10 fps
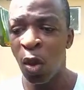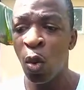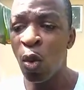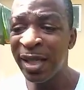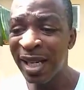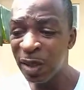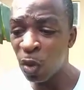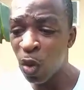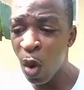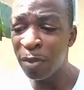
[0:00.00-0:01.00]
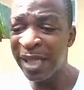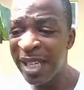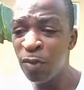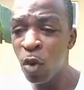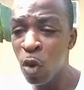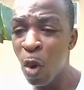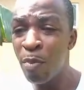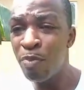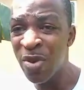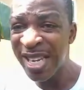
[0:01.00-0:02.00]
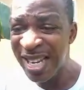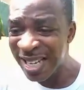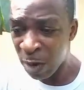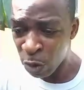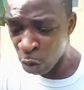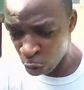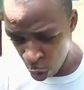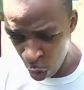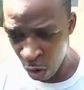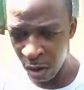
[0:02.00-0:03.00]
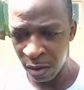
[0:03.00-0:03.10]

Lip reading: One day it will come, the evil will come breaking down your door.